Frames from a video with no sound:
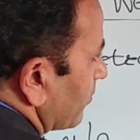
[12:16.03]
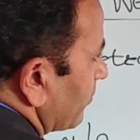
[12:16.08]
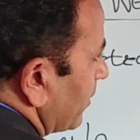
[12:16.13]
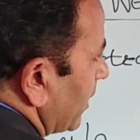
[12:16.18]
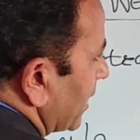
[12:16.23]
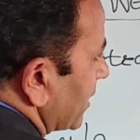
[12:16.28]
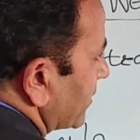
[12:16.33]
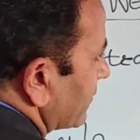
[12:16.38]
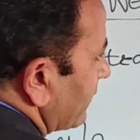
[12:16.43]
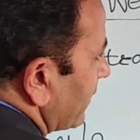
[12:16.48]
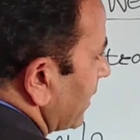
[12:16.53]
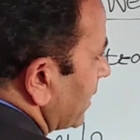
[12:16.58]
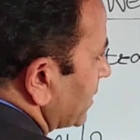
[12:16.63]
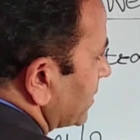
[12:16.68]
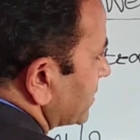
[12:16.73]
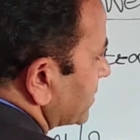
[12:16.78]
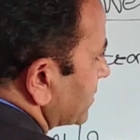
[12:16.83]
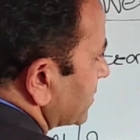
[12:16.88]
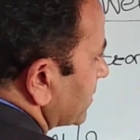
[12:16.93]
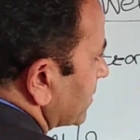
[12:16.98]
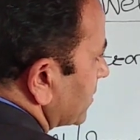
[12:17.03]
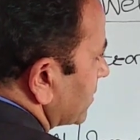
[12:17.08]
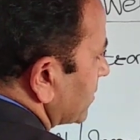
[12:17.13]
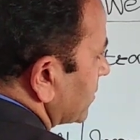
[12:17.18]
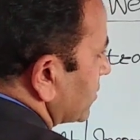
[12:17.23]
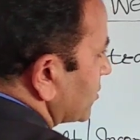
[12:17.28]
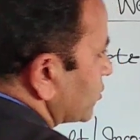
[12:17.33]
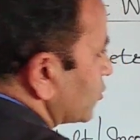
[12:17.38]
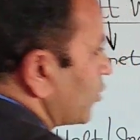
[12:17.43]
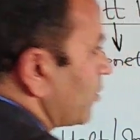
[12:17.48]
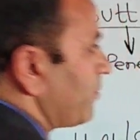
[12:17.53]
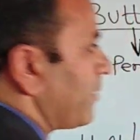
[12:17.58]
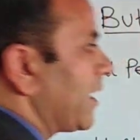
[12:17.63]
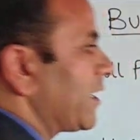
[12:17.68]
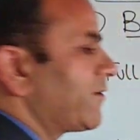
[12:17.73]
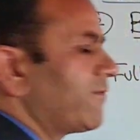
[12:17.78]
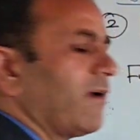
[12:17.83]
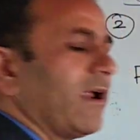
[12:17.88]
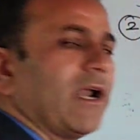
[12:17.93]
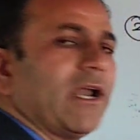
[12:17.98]
Butt welds. So a
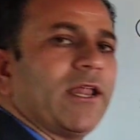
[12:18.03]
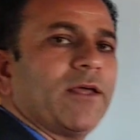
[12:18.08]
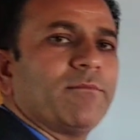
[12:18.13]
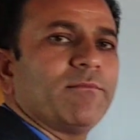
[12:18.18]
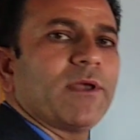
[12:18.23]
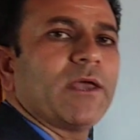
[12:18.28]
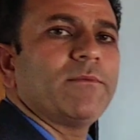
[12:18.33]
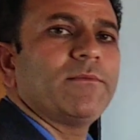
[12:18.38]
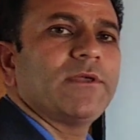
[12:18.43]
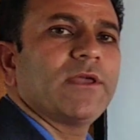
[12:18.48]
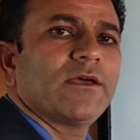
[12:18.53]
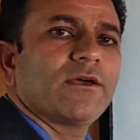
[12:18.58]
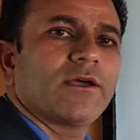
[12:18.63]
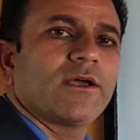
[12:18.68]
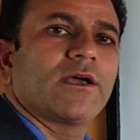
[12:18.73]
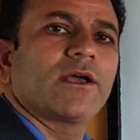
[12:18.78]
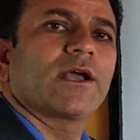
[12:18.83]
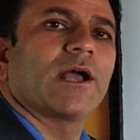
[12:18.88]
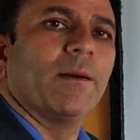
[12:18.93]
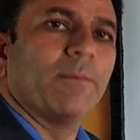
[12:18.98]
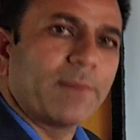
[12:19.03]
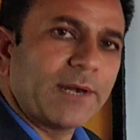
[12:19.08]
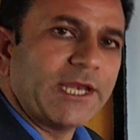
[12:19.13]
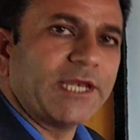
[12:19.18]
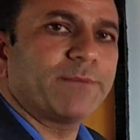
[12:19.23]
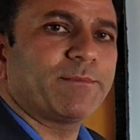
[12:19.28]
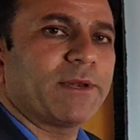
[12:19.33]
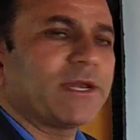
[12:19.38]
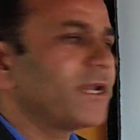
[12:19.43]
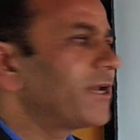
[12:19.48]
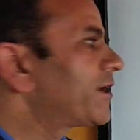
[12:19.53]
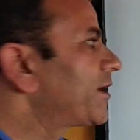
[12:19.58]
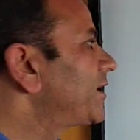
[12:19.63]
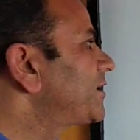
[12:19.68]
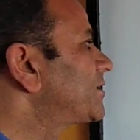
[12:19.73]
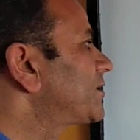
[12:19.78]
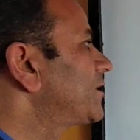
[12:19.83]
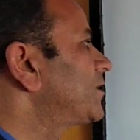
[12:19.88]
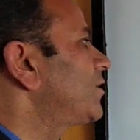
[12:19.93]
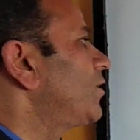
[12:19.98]
butt weld may be a complete
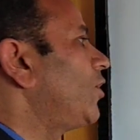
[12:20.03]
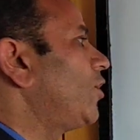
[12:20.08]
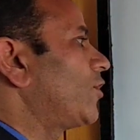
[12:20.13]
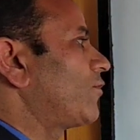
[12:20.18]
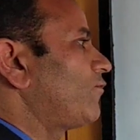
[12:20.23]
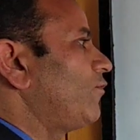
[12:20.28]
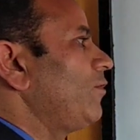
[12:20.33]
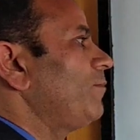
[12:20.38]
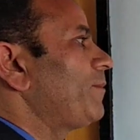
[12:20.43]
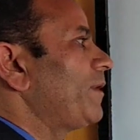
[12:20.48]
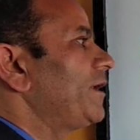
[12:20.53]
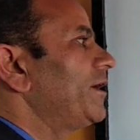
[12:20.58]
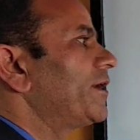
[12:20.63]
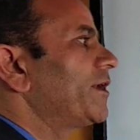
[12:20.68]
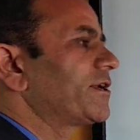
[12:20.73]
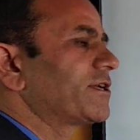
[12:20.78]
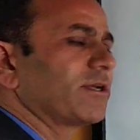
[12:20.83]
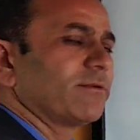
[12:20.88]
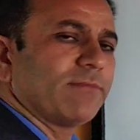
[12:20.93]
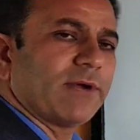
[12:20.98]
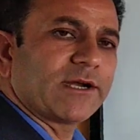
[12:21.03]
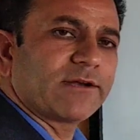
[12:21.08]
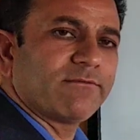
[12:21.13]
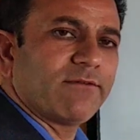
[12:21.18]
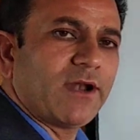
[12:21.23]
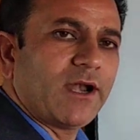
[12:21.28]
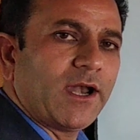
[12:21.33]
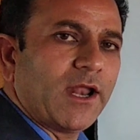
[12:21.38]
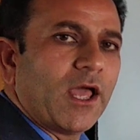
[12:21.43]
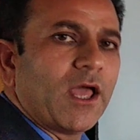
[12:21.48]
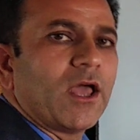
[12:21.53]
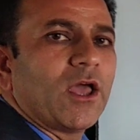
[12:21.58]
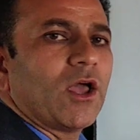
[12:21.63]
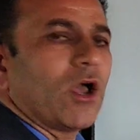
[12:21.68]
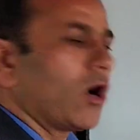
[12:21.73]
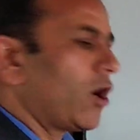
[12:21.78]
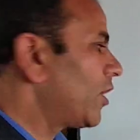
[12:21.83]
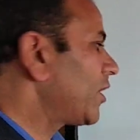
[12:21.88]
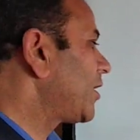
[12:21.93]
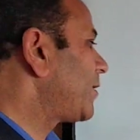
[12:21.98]
penetration or full penetration butt weld
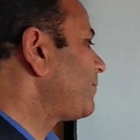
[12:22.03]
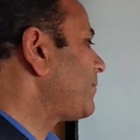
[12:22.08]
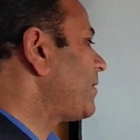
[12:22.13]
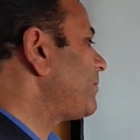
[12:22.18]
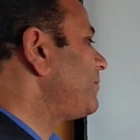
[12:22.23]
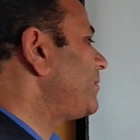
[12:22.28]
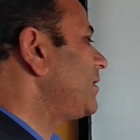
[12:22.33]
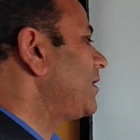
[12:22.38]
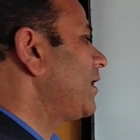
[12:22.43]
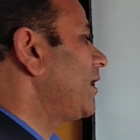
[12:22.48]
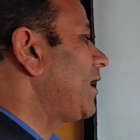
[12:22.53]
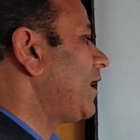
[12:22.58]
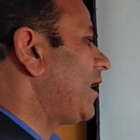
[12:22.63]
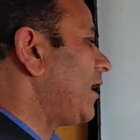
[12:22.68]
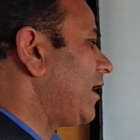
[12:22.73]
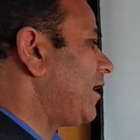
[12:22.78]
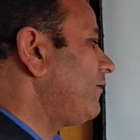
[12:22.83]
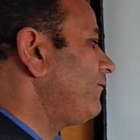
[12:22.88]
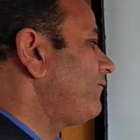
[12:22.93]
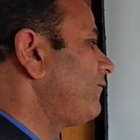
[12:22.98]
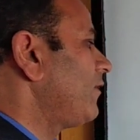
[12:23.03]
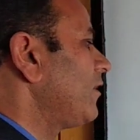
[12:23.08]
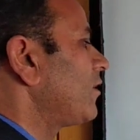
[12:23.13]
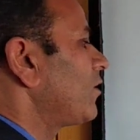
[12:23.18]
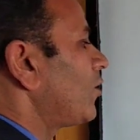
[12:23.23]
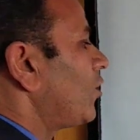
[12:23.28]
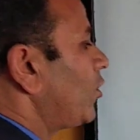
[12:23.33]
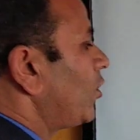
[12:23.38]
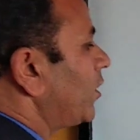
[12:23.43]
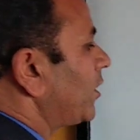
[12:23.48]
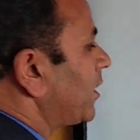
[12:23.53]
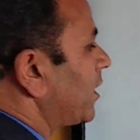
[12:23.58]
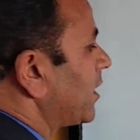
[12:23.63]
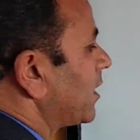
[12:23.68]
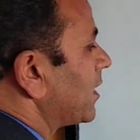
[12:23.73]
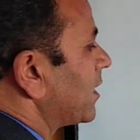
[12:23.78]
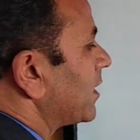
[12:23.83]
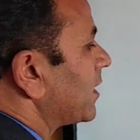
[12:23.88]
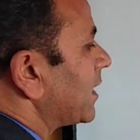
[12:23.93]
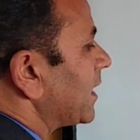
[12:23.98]
or it may be a half or
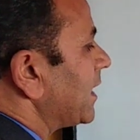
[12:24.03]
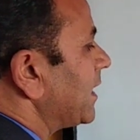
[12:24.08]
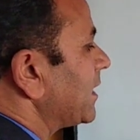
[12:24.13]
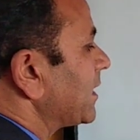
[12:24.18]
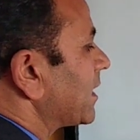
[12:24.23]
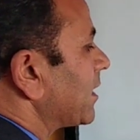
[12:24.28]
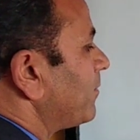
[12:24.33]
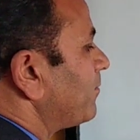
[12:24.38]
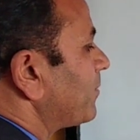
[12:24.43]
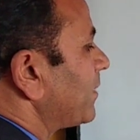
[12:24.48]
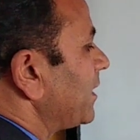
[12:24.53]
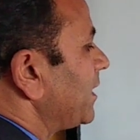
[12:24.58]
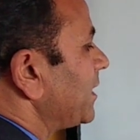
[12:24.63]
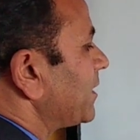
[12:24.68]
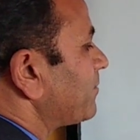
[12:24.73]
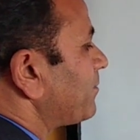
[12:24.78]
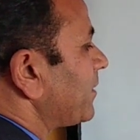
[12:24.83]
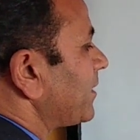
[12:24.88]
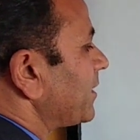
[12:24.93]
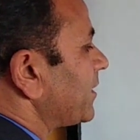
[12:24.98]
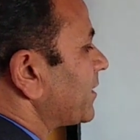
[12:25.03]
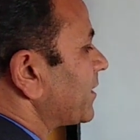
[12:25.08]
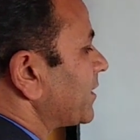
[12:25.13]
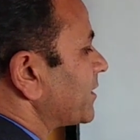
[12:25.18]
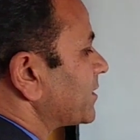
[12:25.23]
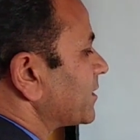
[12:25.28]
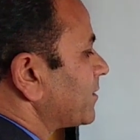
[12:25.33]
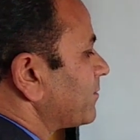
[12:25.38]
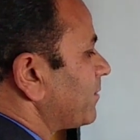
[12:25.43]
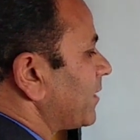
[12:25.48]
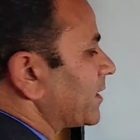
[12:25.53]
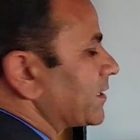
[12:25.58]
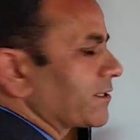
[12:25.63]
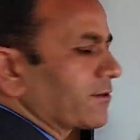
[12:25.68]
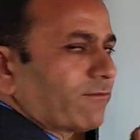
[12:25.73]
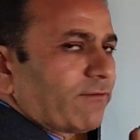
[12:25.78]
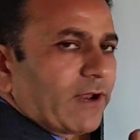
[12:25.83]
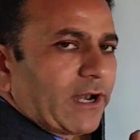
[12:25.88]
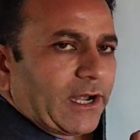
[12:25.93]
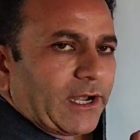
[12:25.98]
incomplete penetration butt
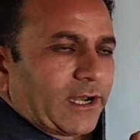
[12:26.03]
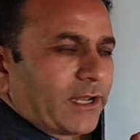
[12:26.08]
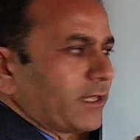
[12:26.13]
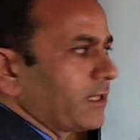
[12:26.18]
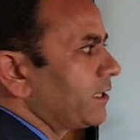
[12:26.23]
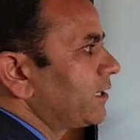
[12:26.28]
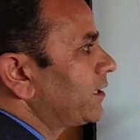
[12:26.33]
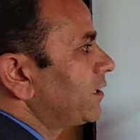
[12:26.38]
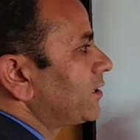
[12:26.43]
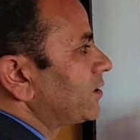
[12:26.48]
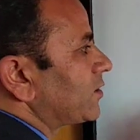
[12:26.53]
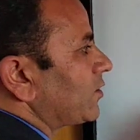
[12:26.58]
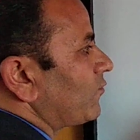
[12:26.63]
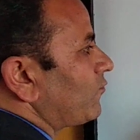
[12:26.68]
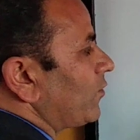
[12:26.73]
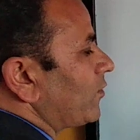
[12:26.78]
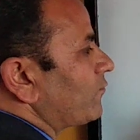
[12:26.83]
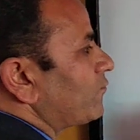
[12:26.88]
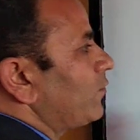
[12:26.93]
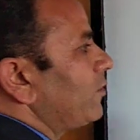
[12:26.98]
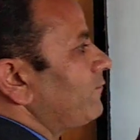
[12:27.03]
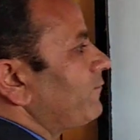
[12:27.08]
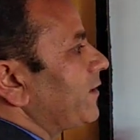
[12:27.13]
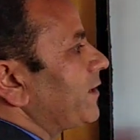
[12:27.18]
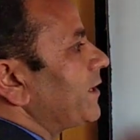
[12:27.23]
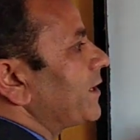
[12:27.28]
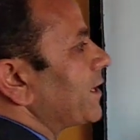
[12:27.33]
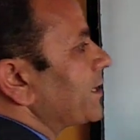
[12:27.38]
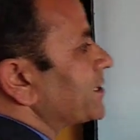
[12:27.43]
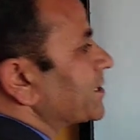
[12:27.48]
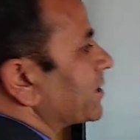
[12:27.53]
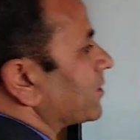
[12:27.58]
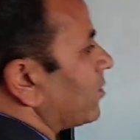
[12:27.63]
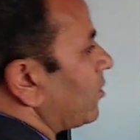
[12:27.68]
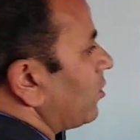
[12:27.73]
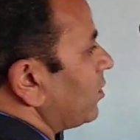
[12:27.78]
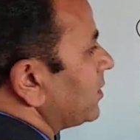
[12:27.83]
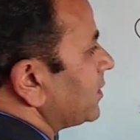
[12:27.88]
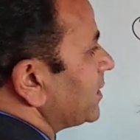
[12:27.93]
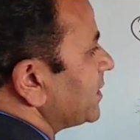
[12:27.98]
weld. Now for full penetration,
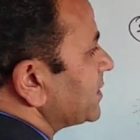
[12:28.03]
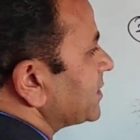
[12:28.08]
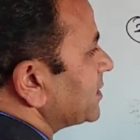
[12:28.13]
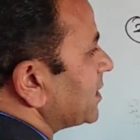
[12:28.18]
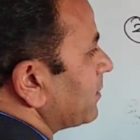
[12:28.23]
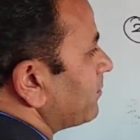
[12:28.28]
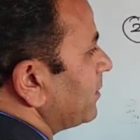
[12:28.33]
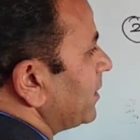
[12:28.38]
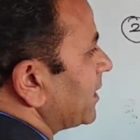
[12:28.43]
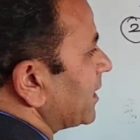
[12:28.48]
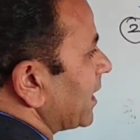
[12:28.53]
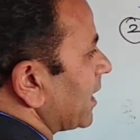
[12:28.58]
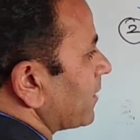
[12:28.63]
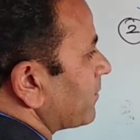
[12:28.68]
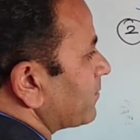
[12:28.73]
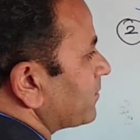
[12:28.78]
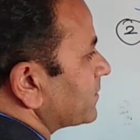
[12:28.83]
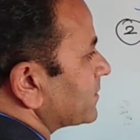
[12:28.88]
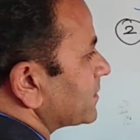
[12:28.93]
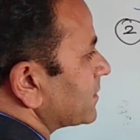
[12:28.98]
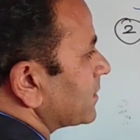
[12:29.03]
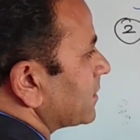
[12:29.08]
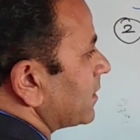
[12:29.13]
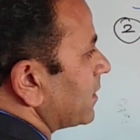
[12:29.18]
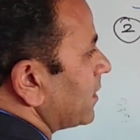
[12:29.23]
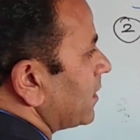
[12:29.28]
all these double types,